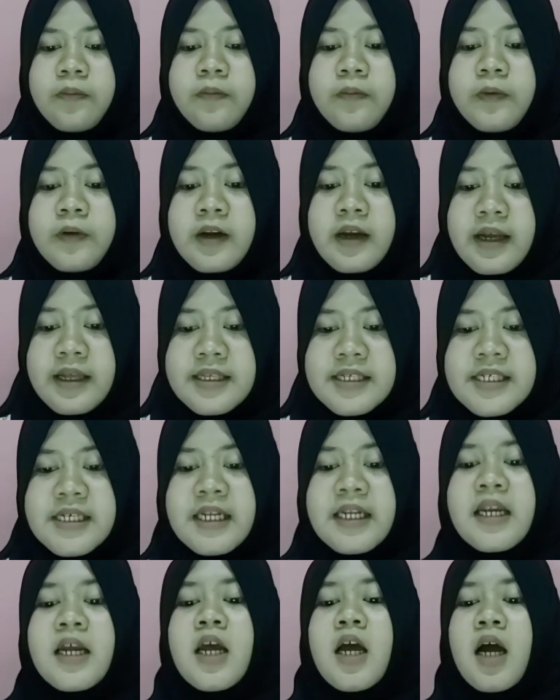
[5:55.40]
experienced
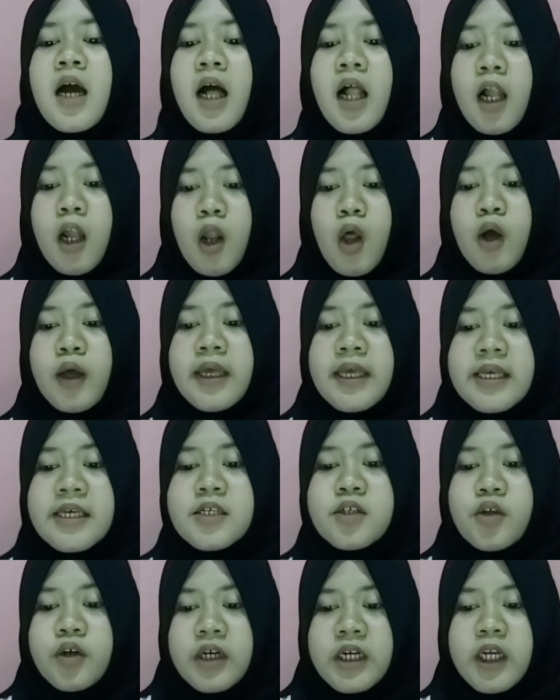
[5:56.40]
a long
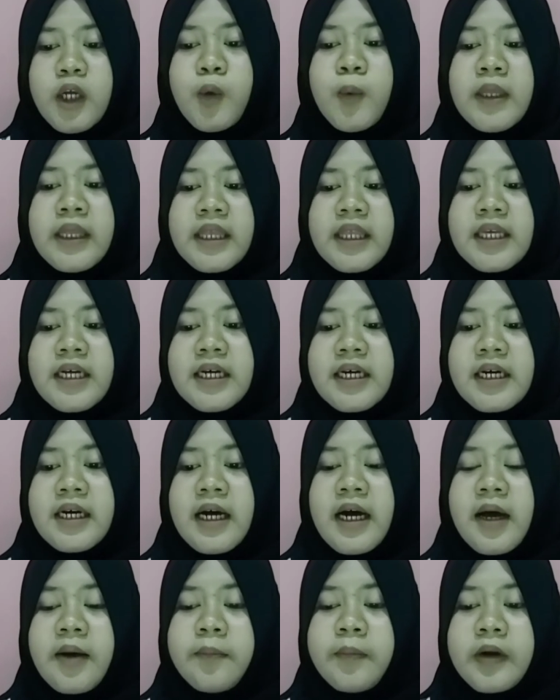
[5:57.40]
history with the
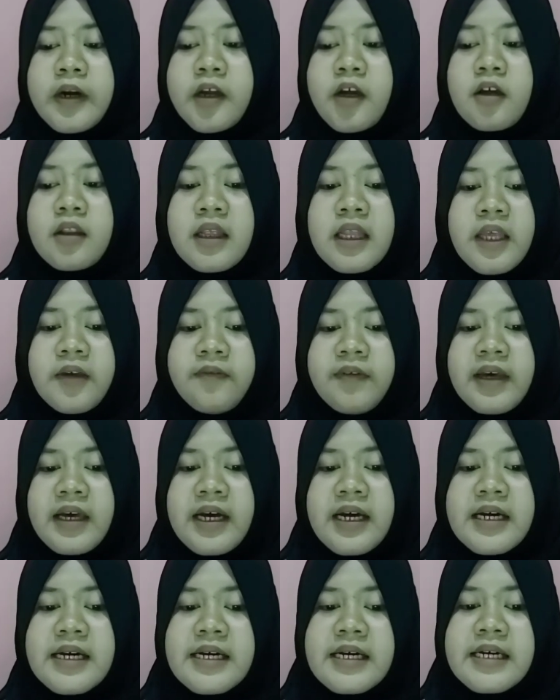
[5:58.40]
period living
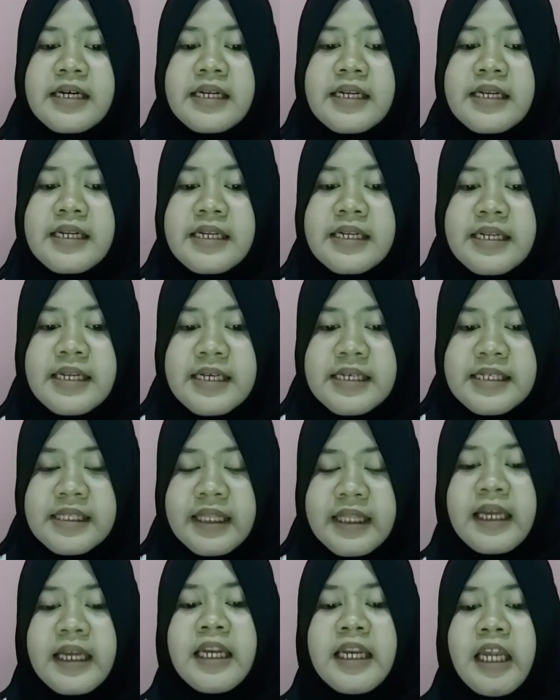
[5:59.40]
a
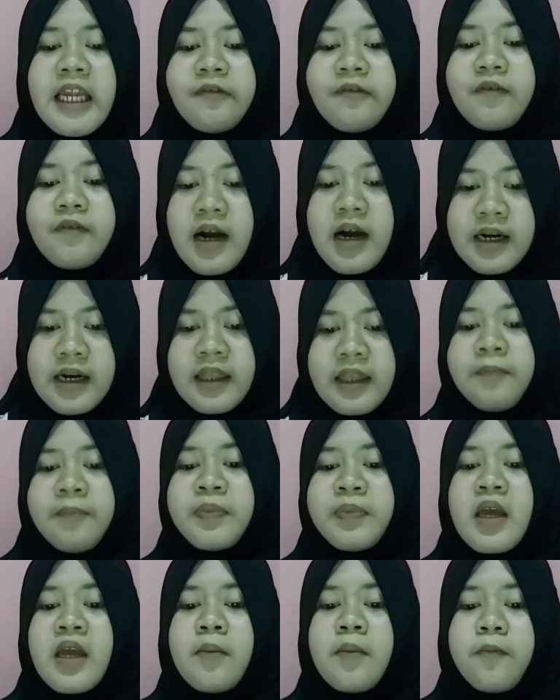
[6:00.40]
distinctive art.
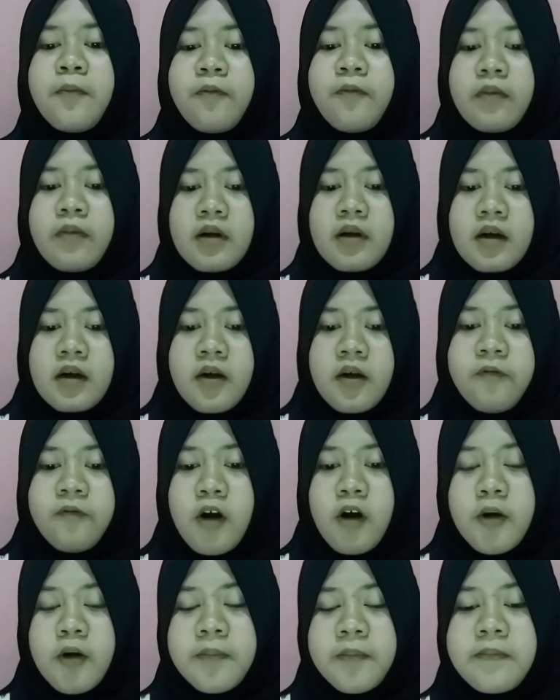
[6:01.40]

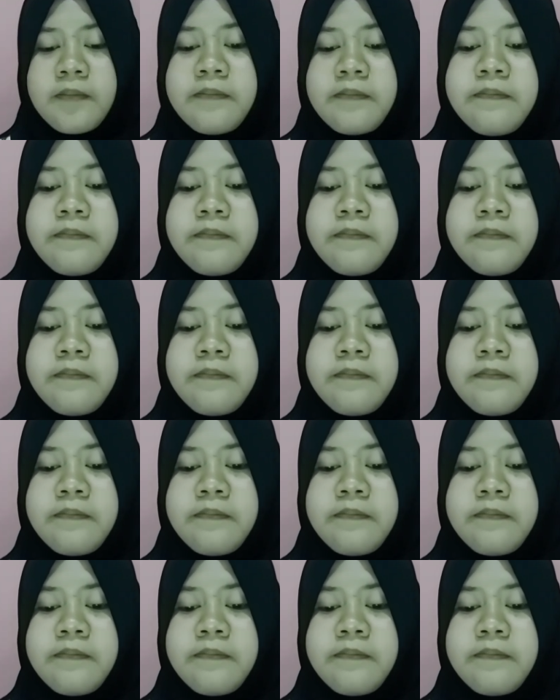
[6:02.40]
From